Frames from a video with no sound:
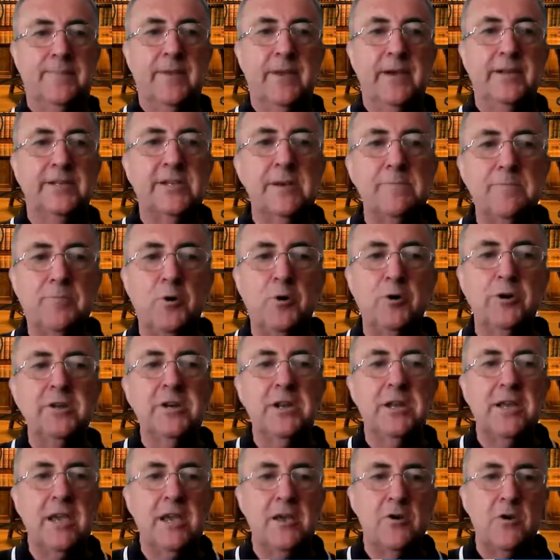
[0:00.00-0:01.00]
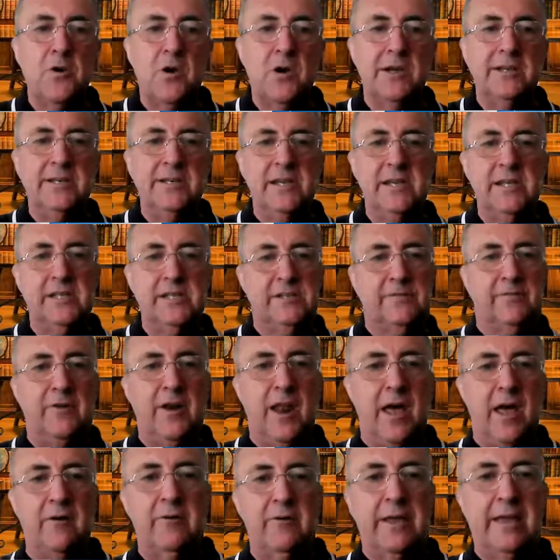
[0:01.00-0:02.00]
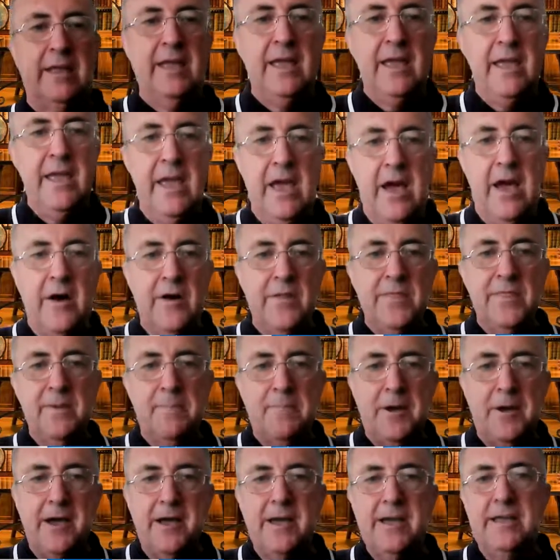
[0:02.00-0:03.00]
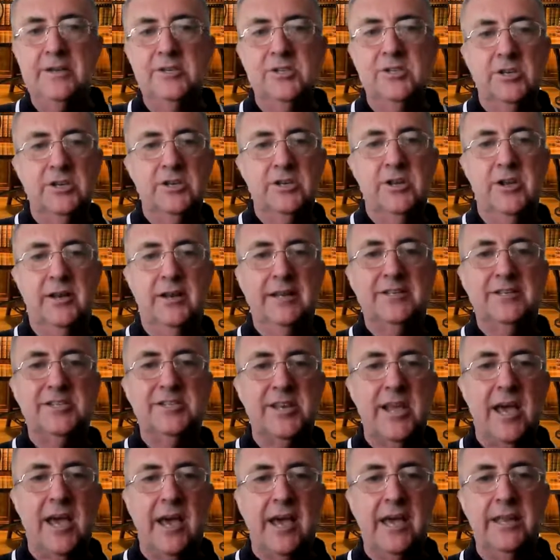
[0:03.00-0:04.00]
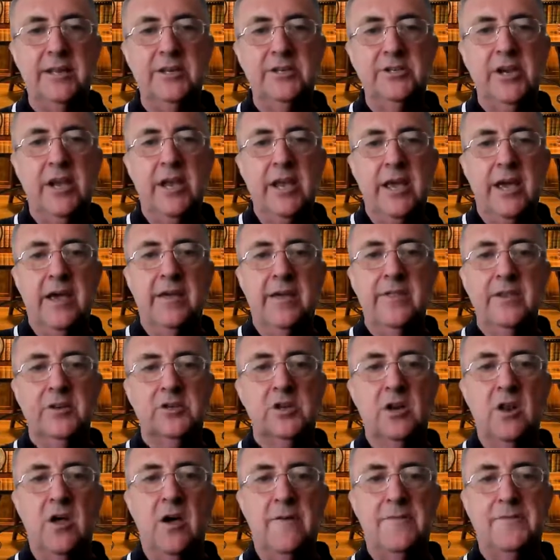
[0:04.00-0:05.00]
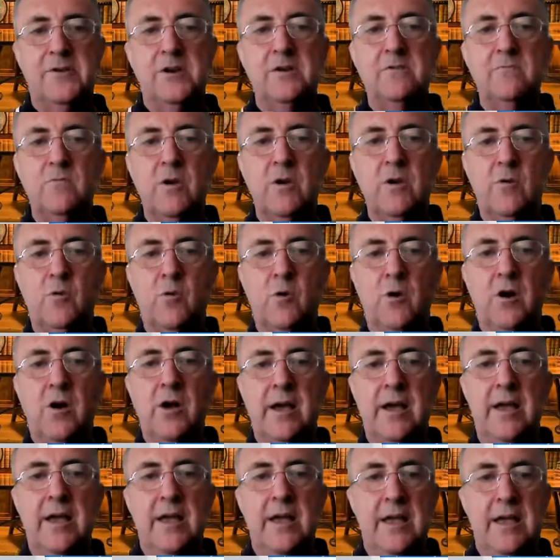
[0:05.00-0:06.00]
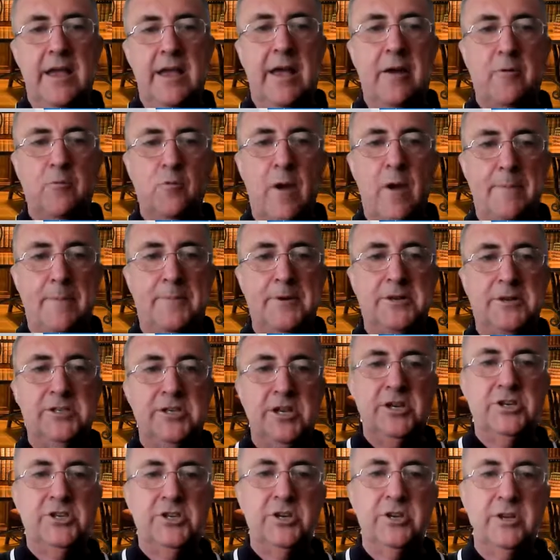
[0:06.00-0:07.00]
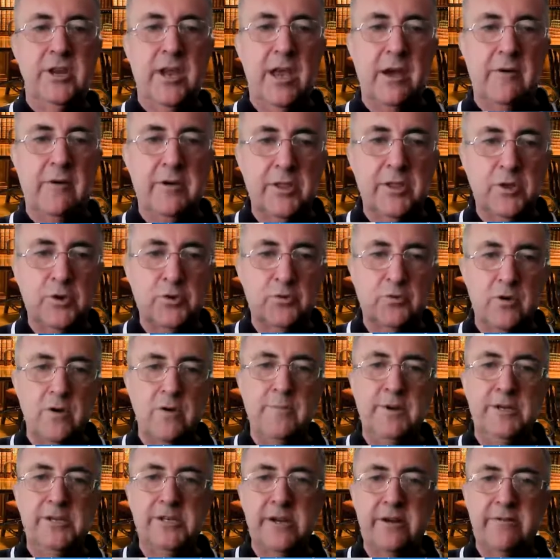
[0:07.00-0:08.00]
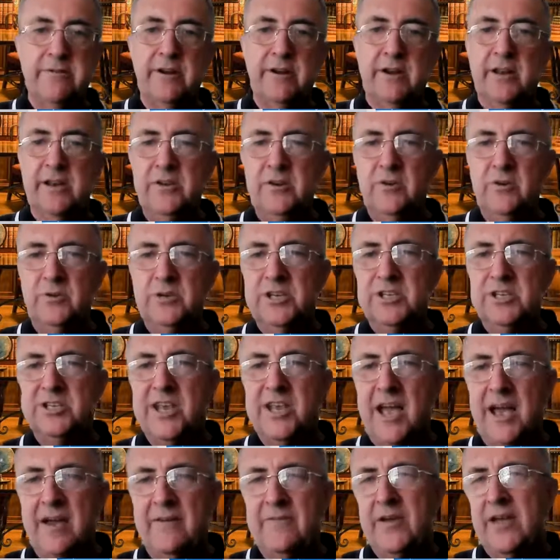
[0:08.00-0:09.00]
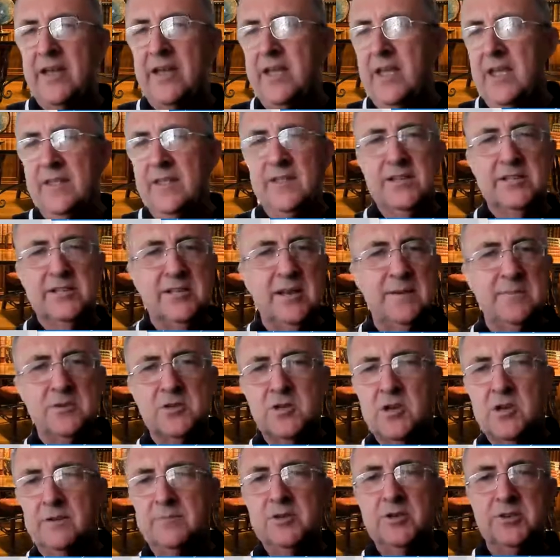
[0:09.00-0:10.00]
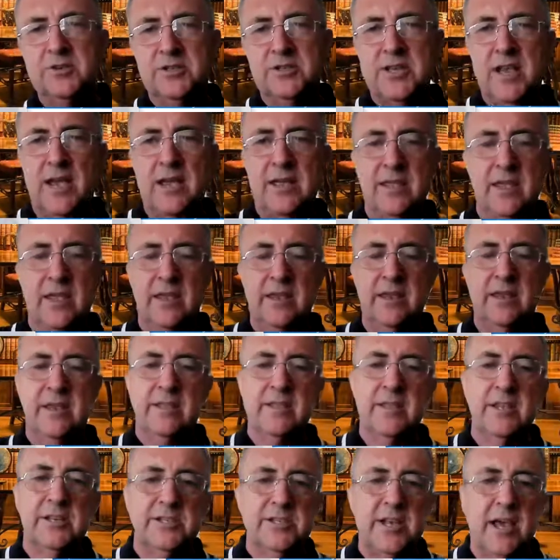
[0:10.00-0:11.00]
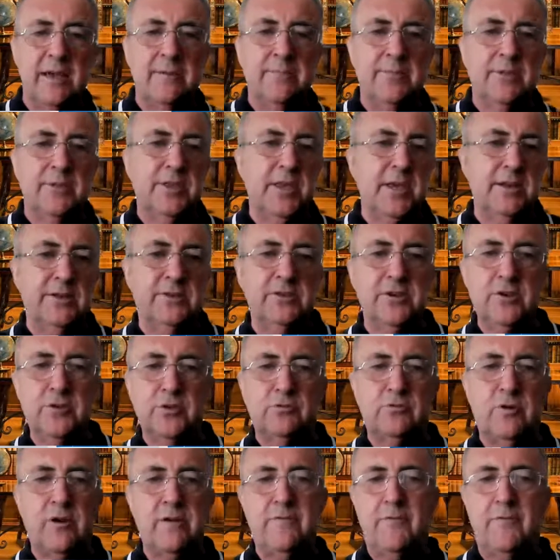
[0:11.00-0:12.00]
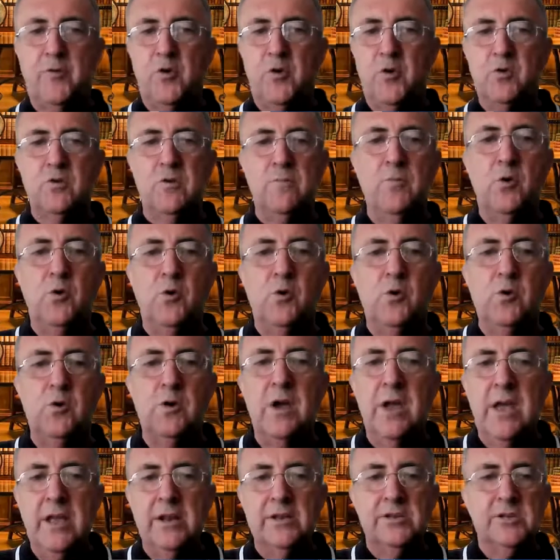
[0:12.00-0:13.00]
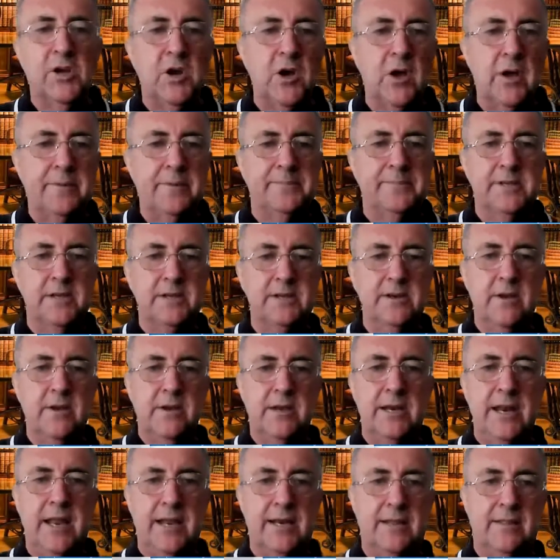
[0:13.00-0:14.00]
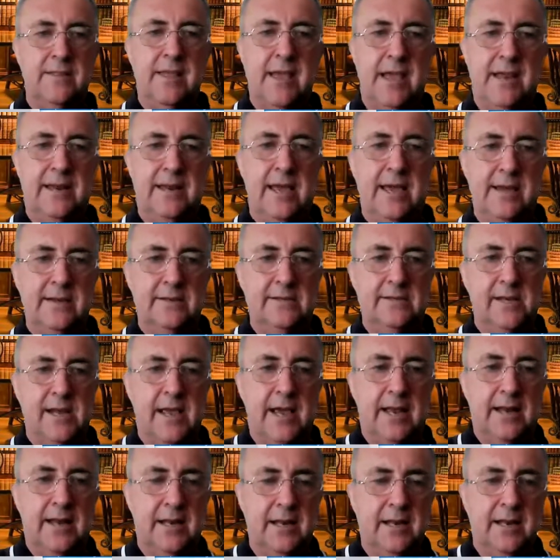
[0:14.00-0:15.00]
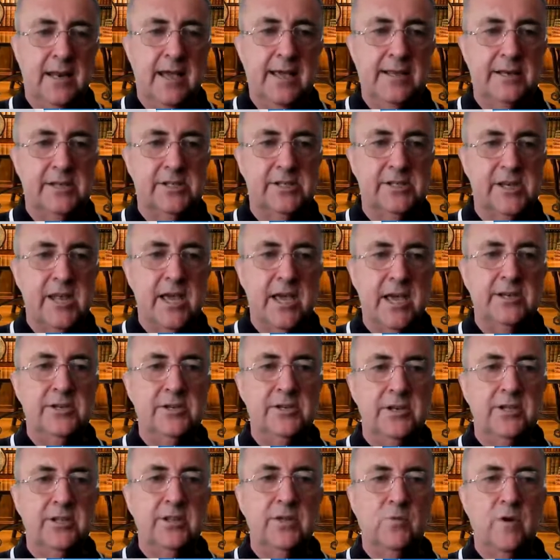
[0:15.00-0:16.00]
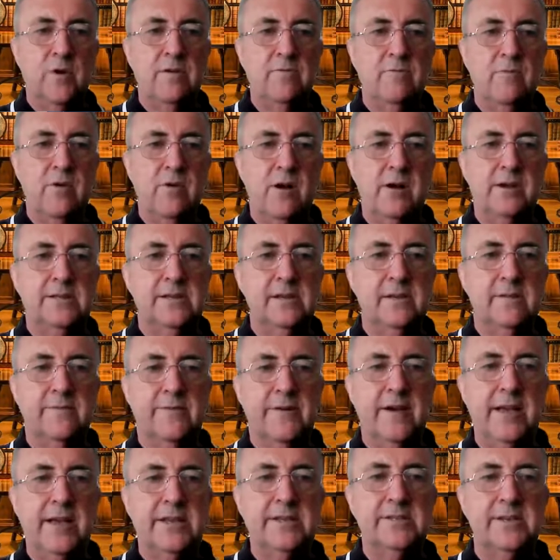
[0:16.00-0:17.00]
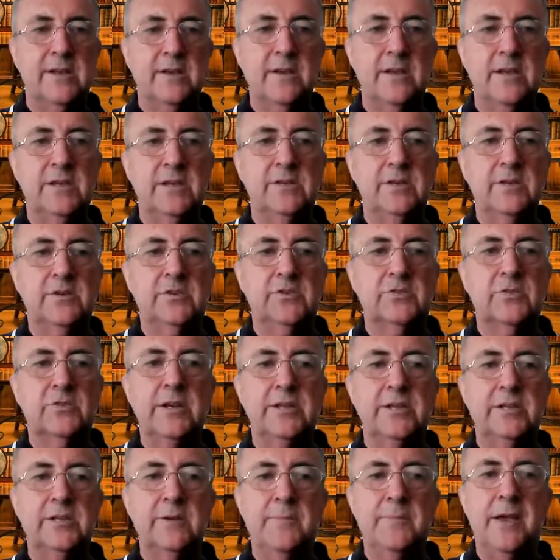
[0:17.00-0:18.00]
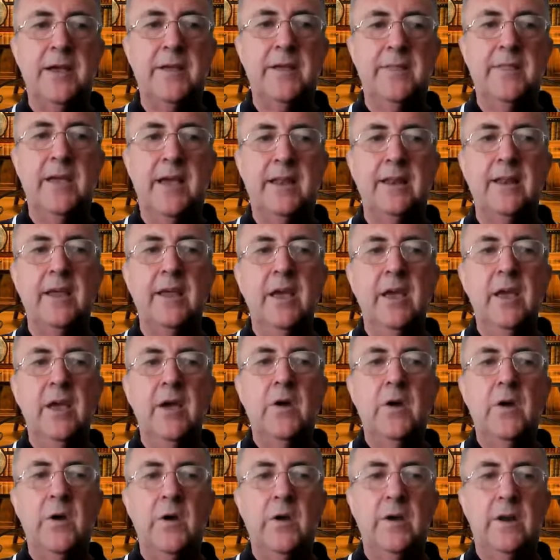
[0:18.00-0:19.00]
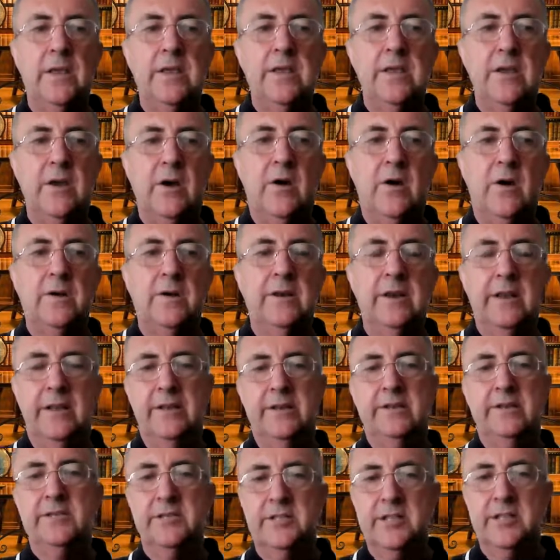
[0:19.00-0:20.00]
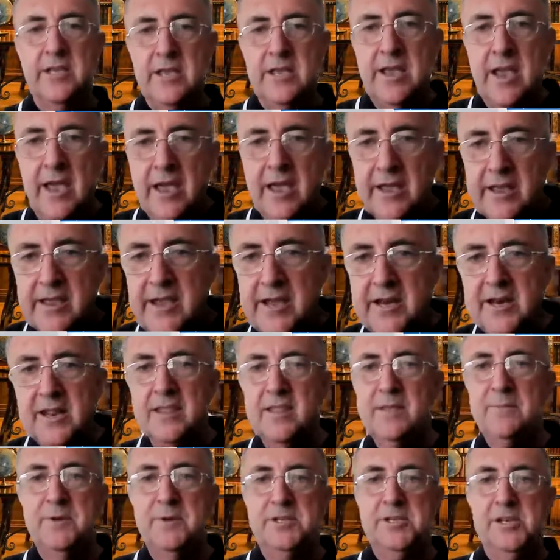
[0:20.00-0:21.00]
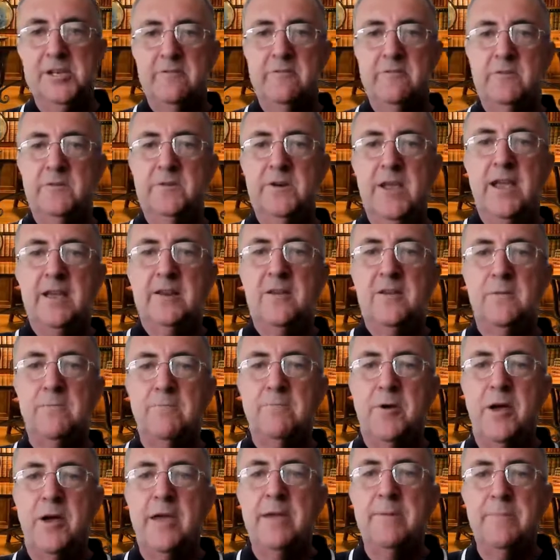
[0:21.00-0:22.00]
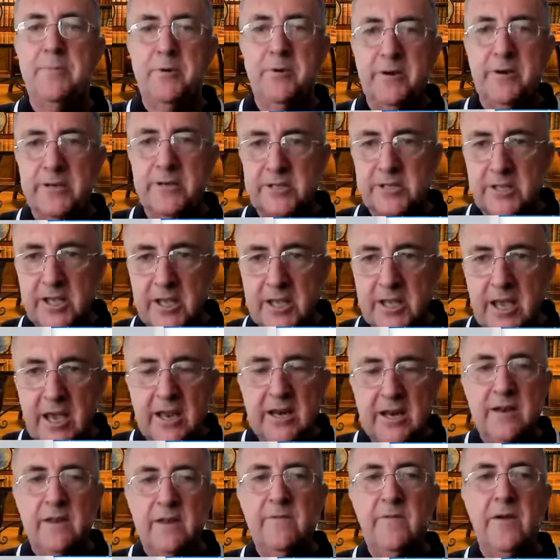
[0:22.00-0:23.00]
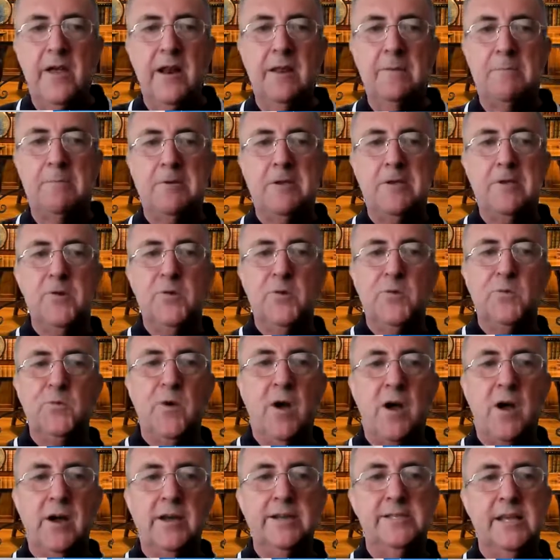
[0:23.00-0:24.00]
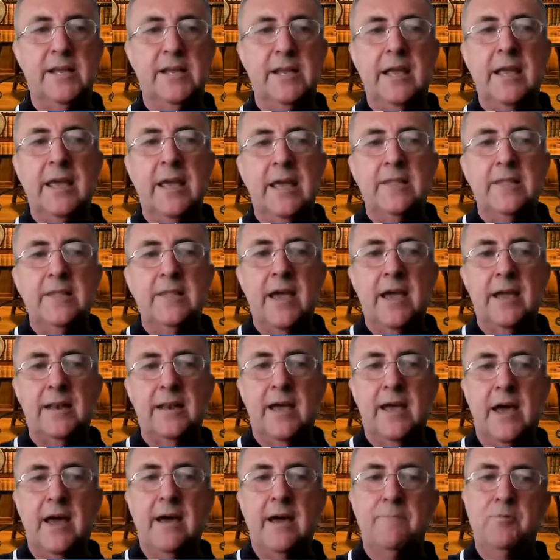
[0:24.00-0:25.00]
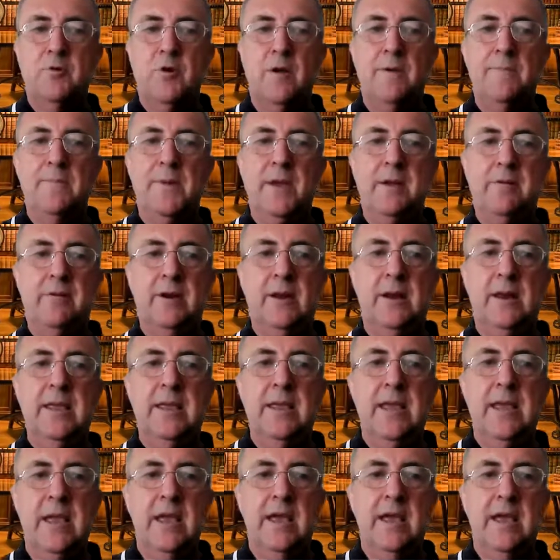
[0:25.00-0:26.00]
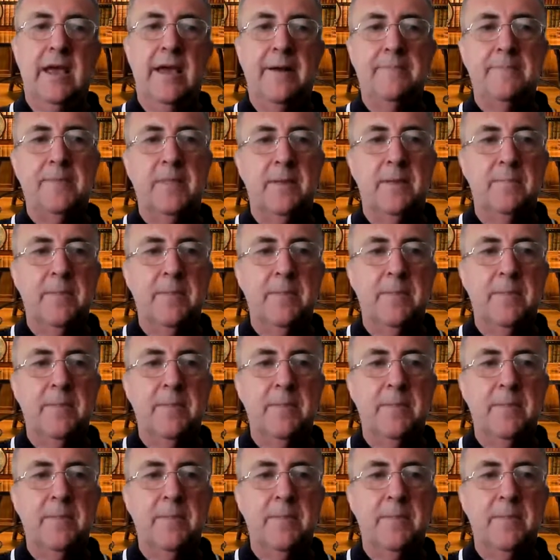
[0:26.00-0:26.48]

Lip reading: It's important to get your ideas flowing on the page at an early stage, and this will often require repetition, going through material, and you'll discover that sometimes you'll say the same thing 2, 3, 4 or more times, and you can edit that out at a later stage in the rewriting phase. Don't get too stressed about that early on. It's the getting the material down on paper, it's the developing your writing that are primarily the